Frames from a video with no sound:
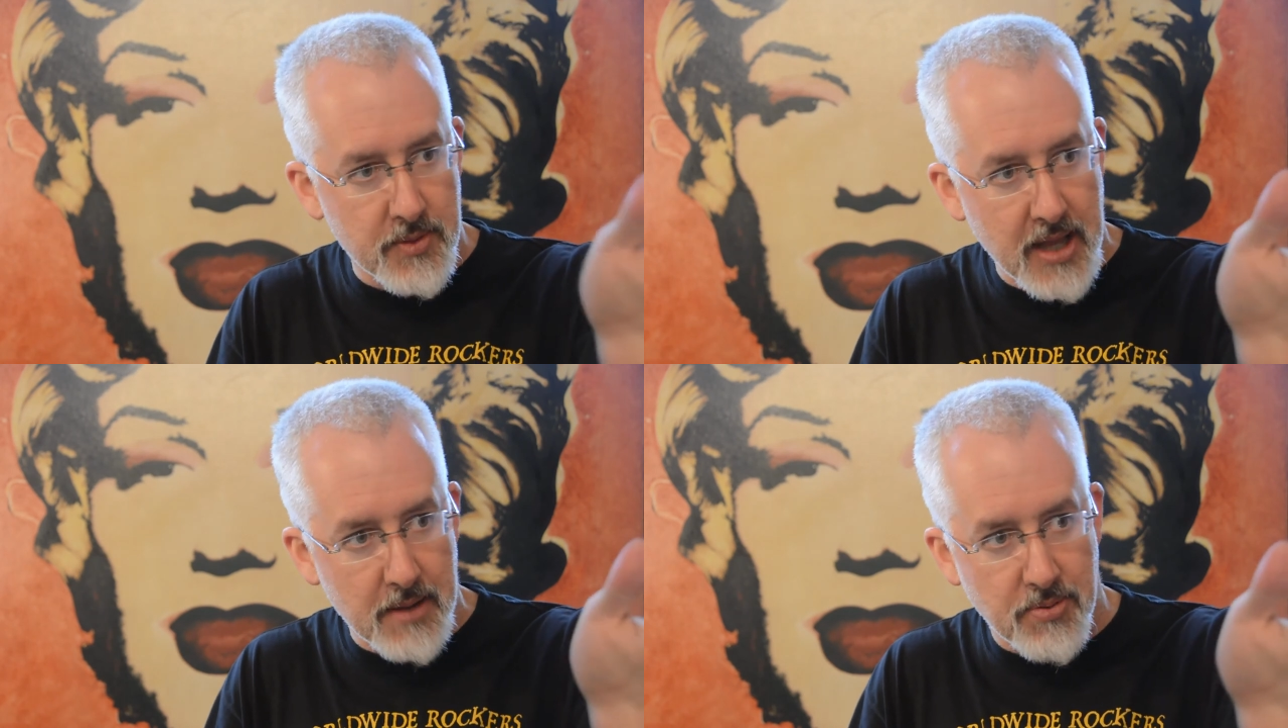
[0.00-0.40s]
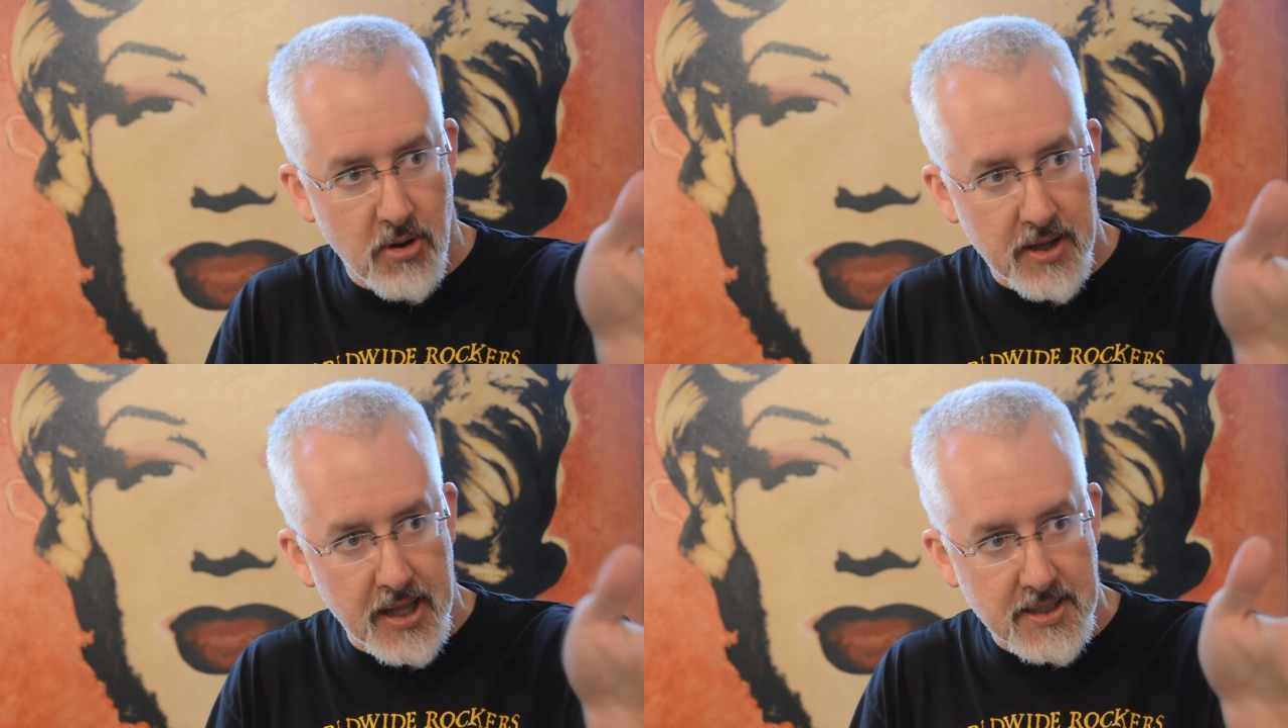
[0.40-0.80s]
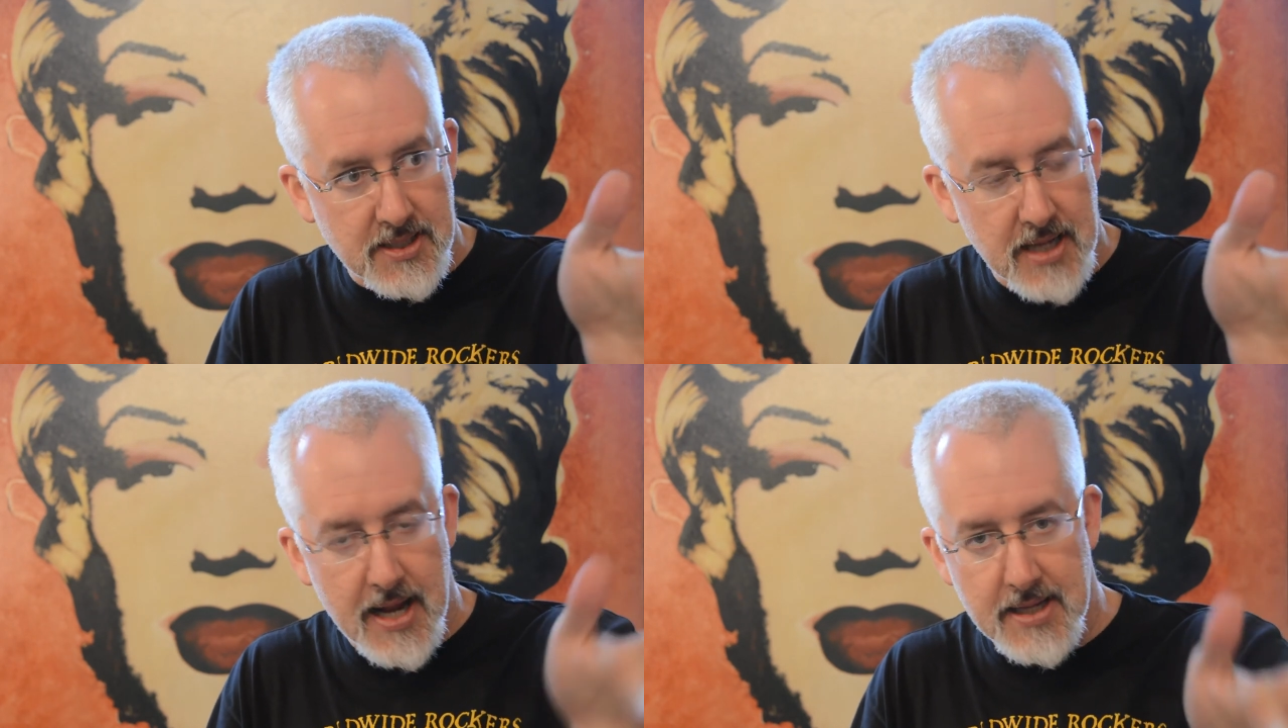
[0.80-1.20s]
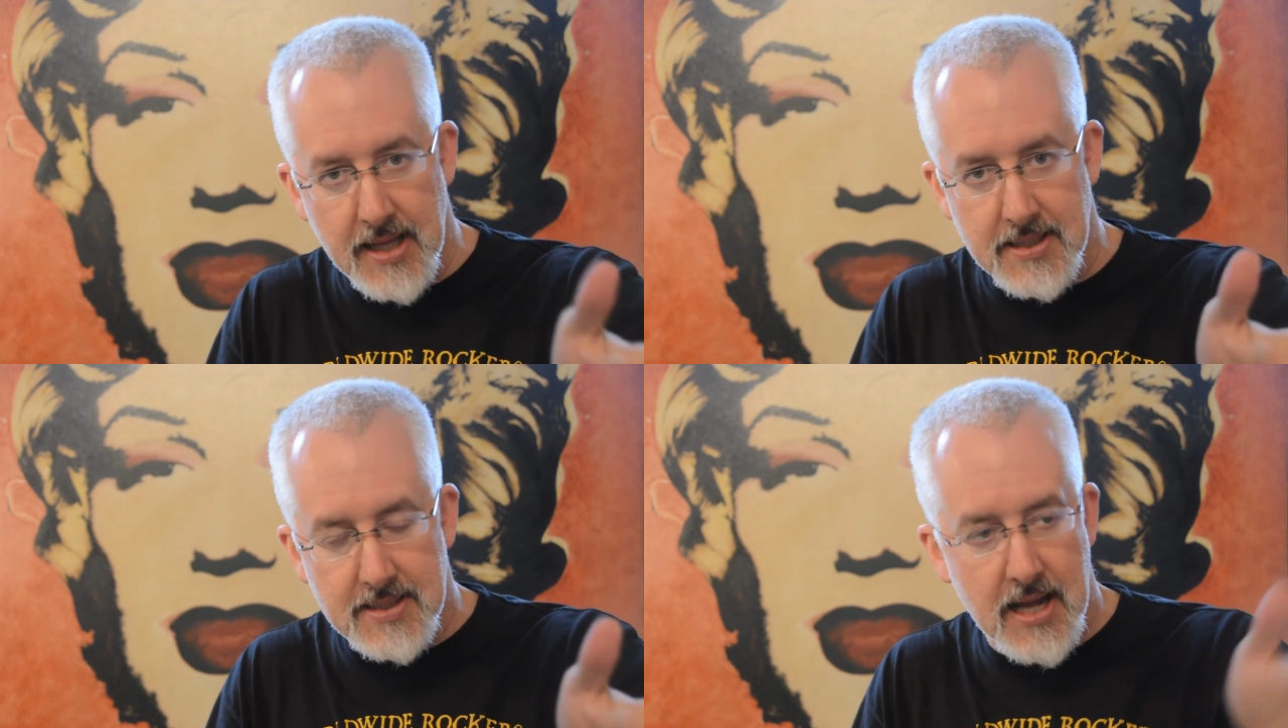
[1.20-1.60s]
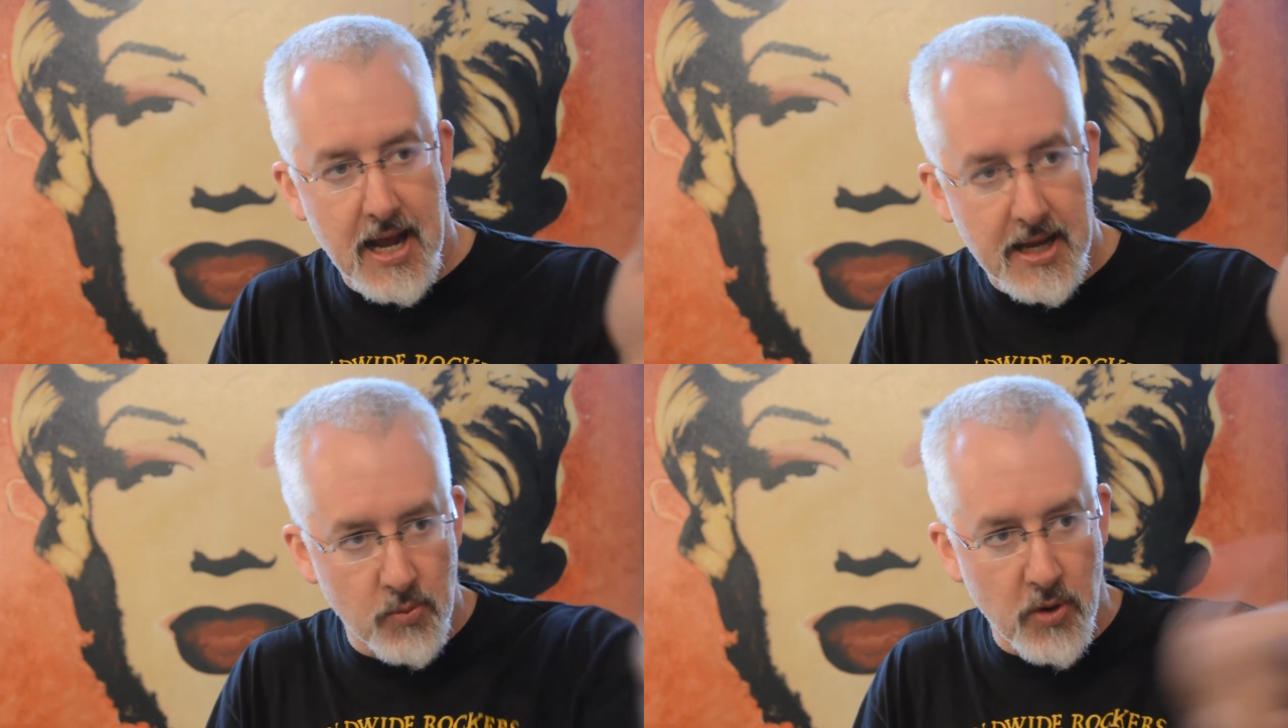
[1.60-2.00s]
I remember that part, that
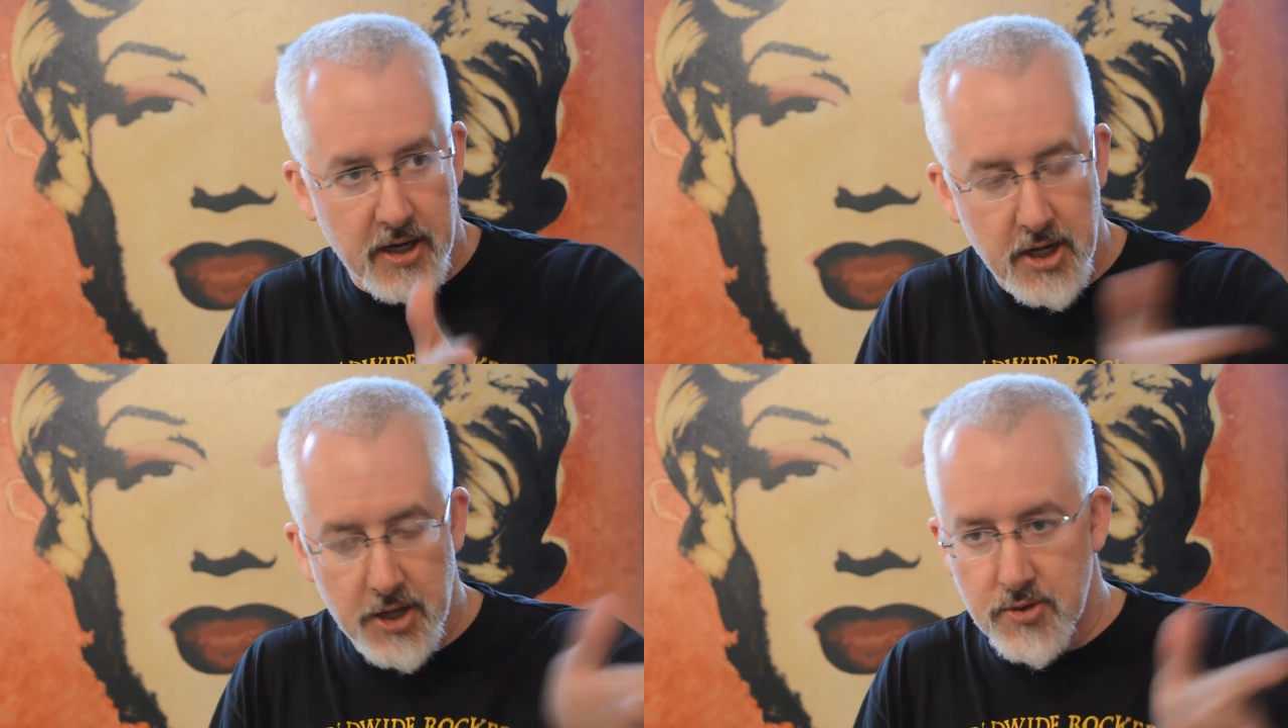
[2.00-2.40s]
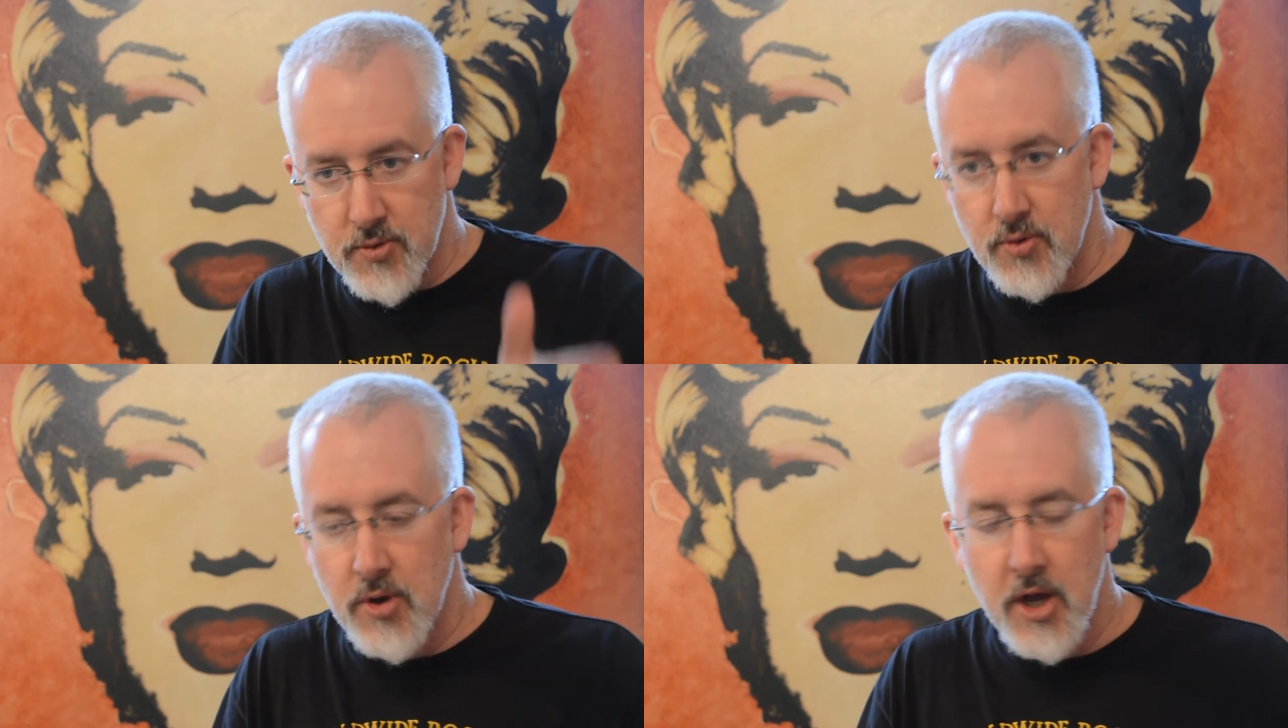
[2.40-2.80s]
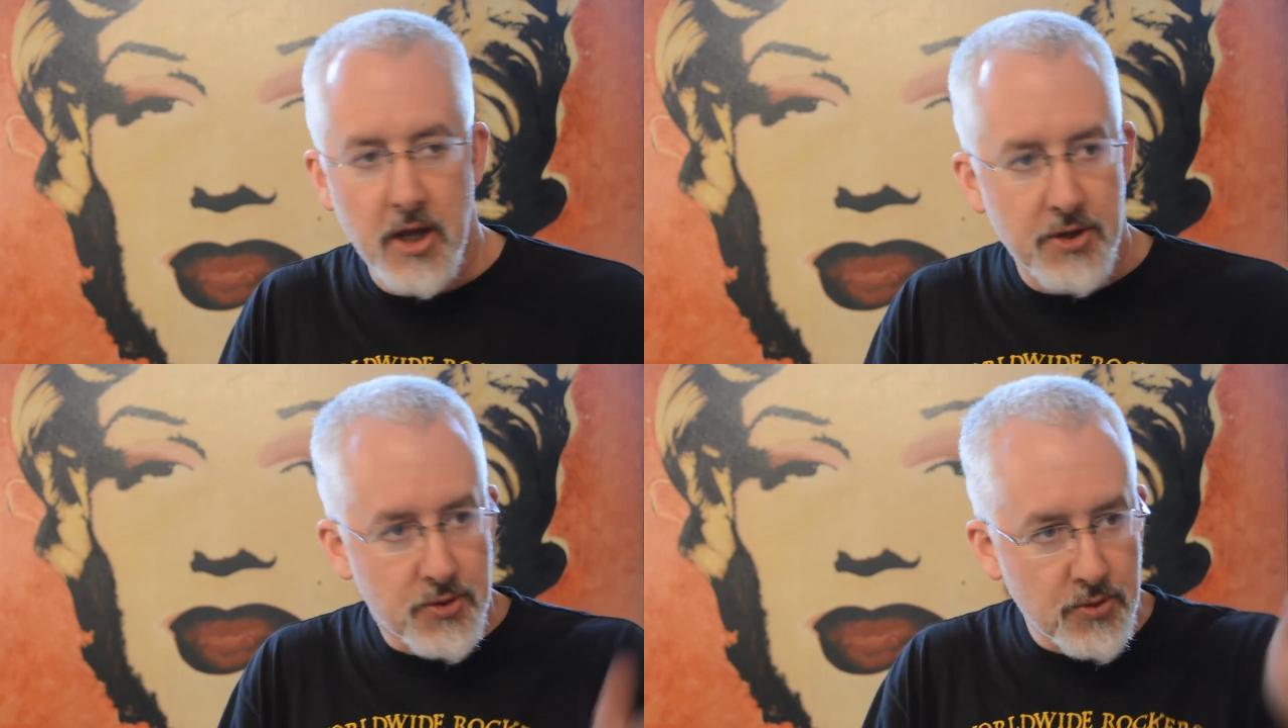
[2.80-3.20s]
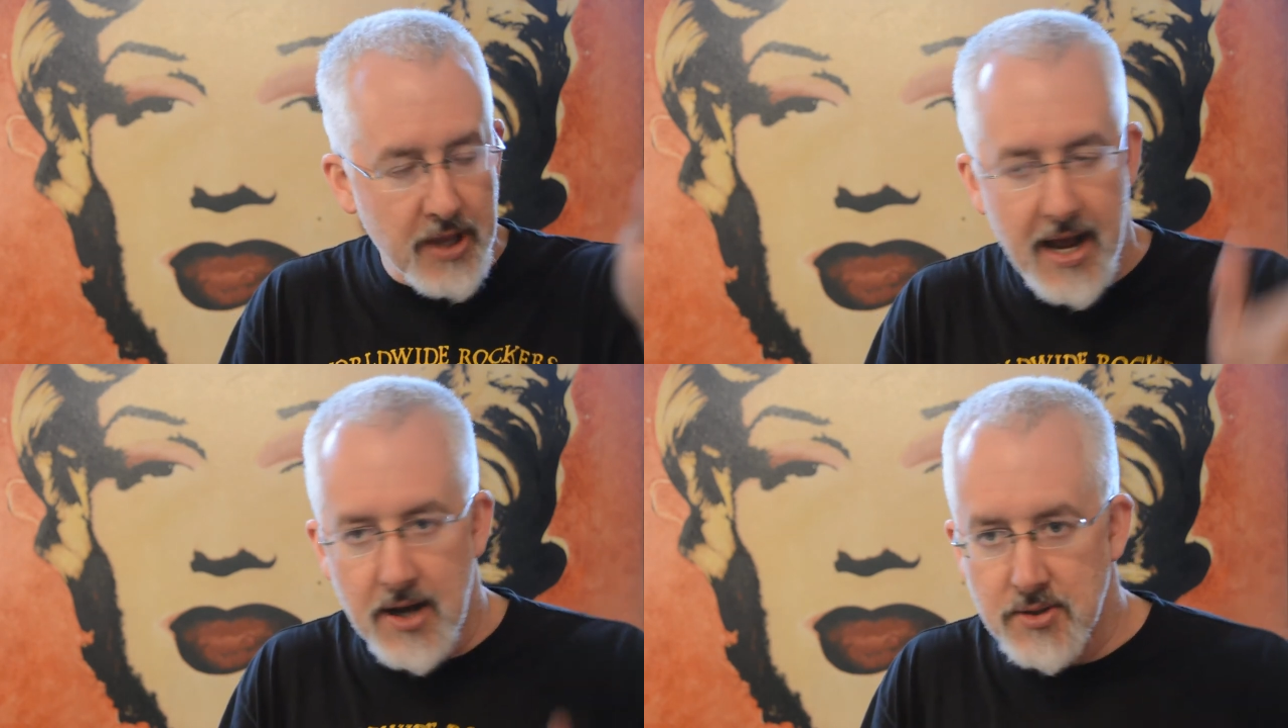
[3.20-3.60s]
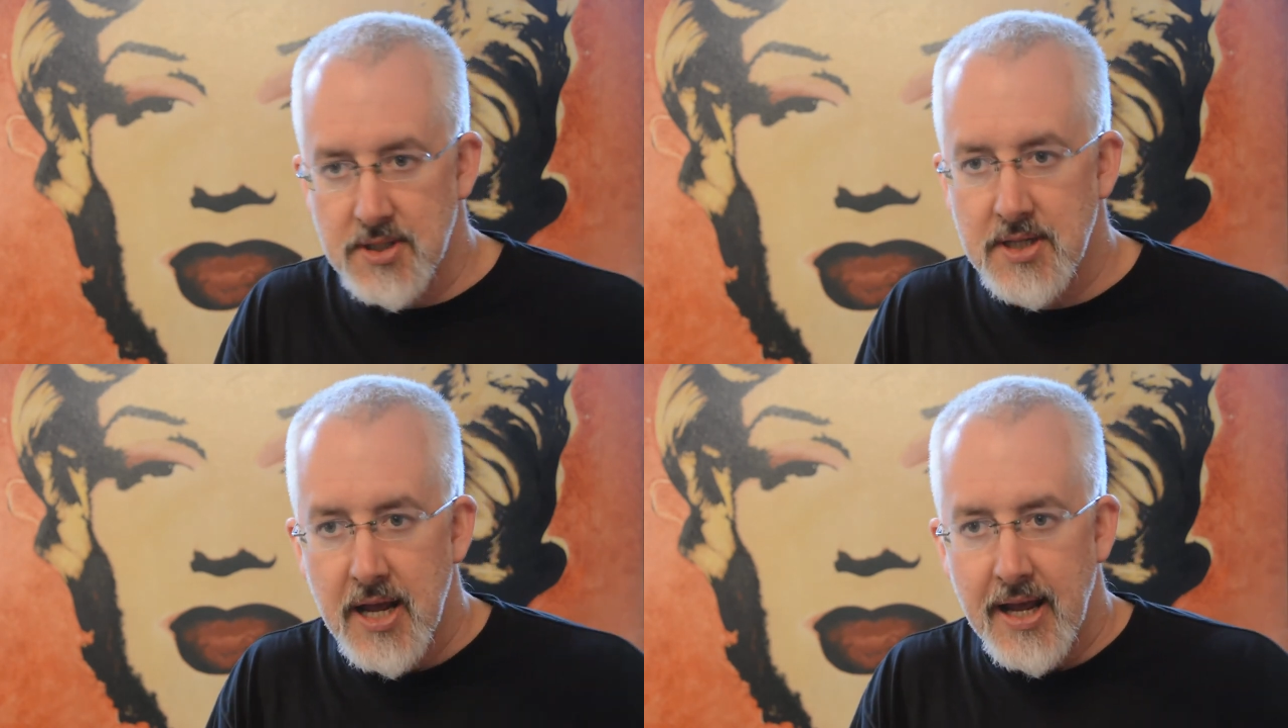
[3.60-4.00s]
sign, and where I cut through the
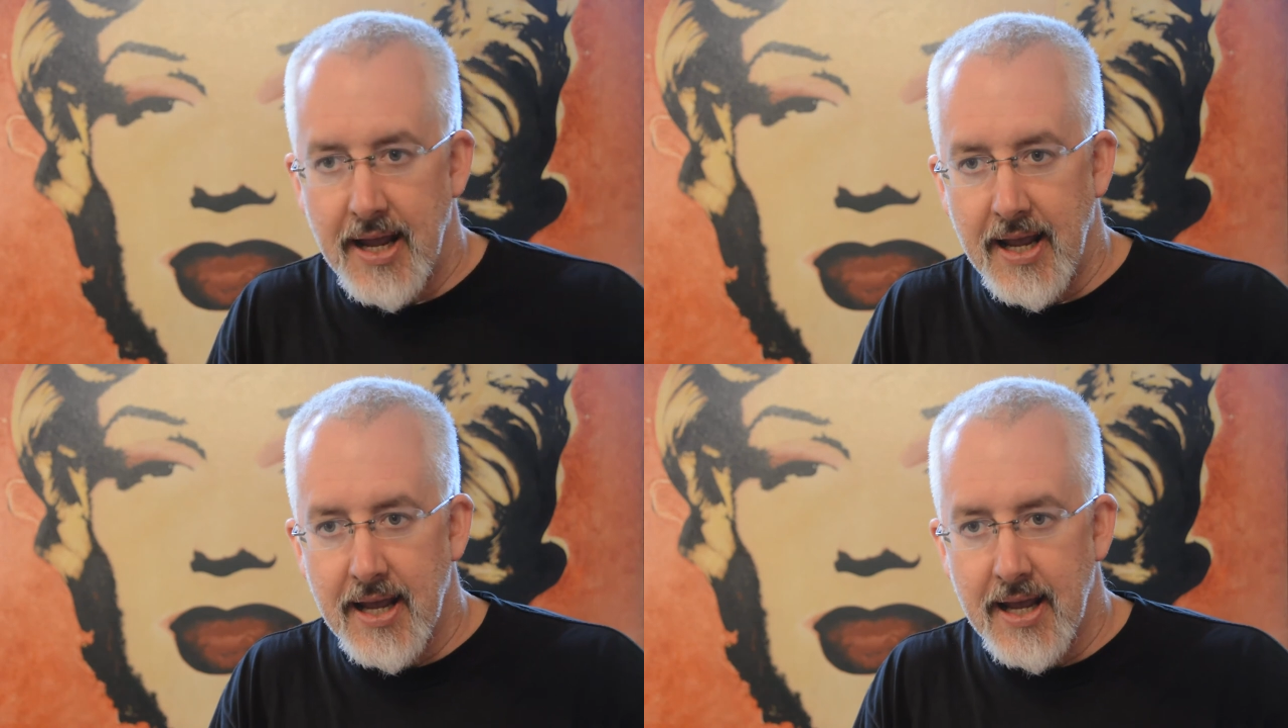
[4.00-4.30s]
houses.